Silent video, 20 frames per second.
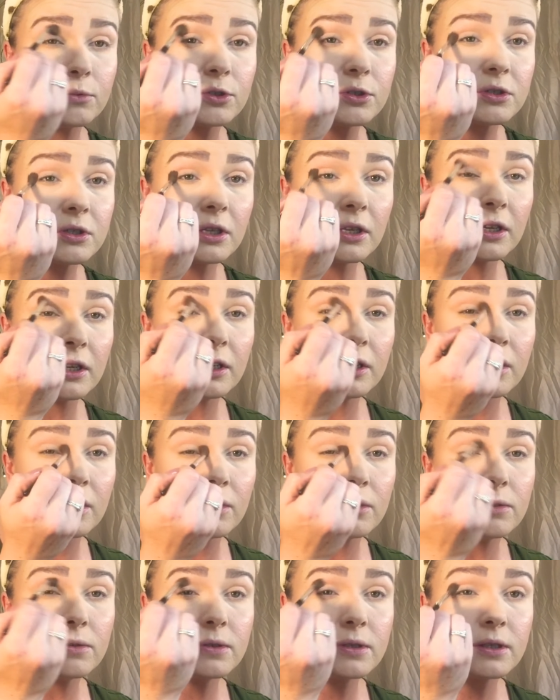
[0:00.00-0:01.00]
just going to
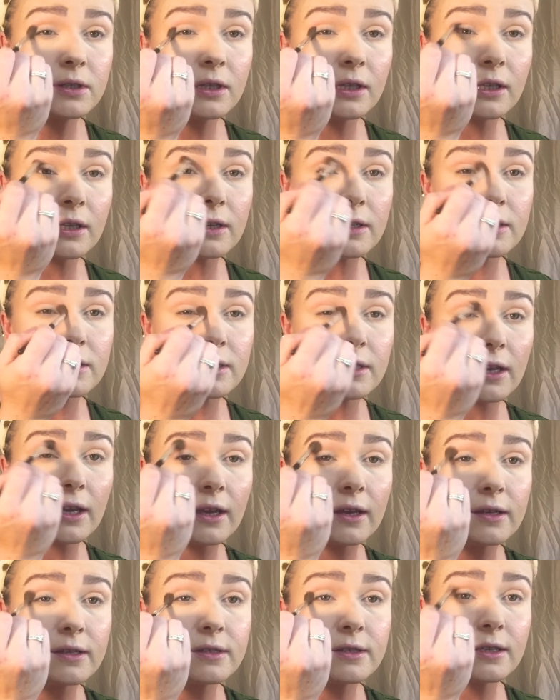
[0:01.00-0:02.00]
use this
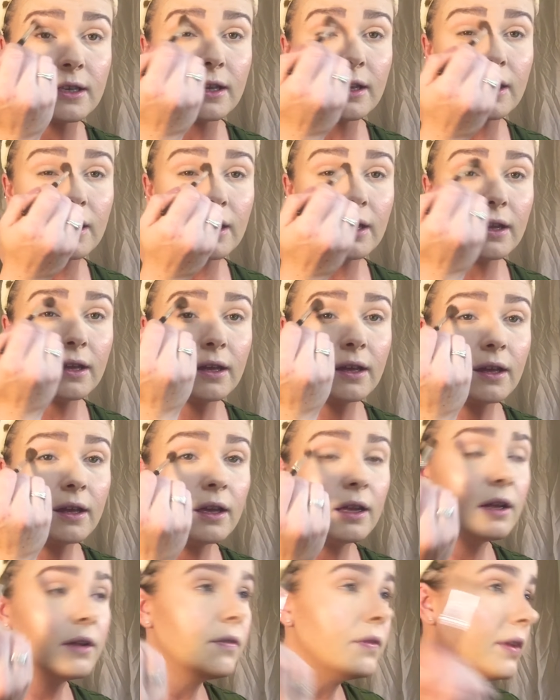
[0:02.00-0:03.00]
as
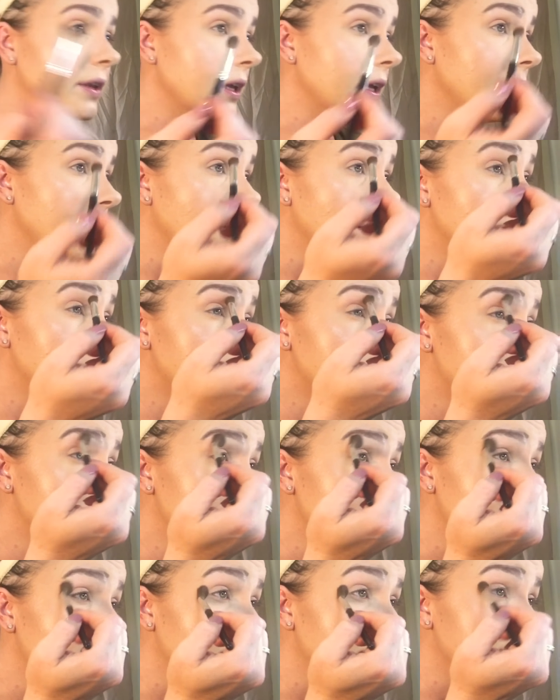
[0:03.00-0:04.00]
the
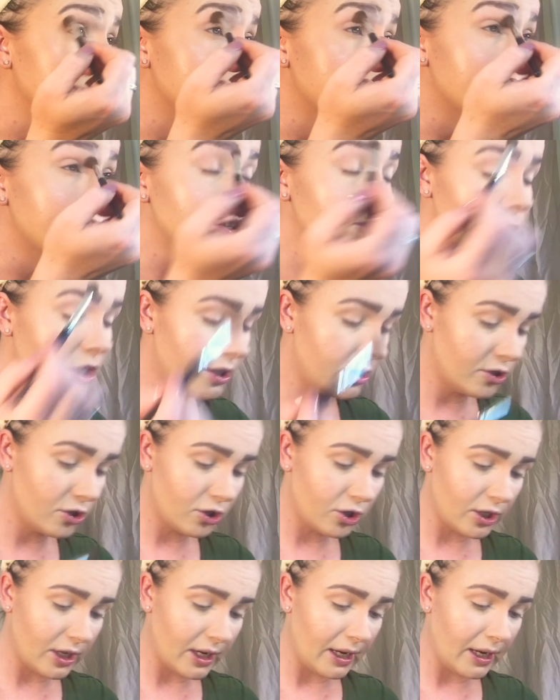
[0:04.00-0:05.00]
transition
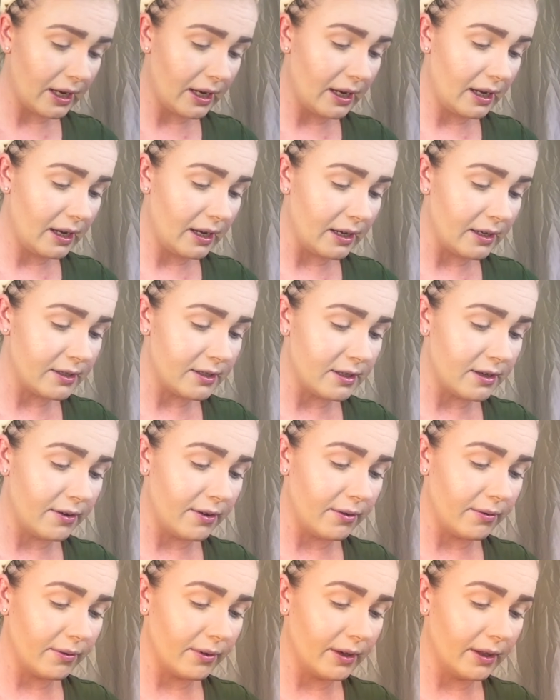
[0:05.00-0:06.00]
shade. It's
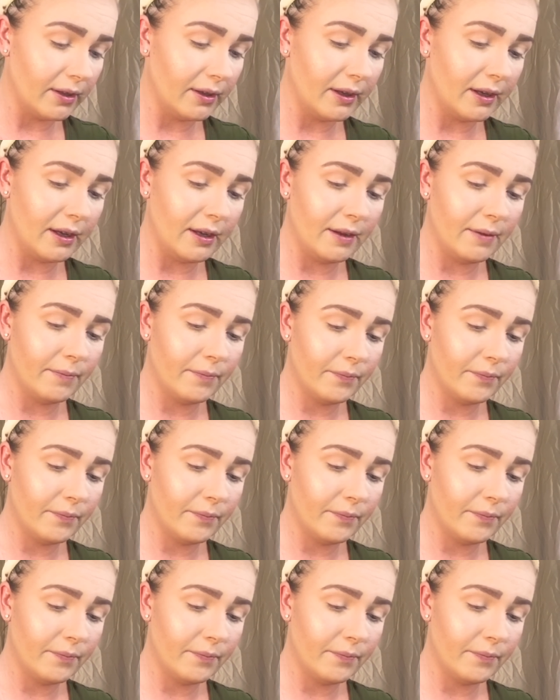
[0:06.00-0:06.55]
not really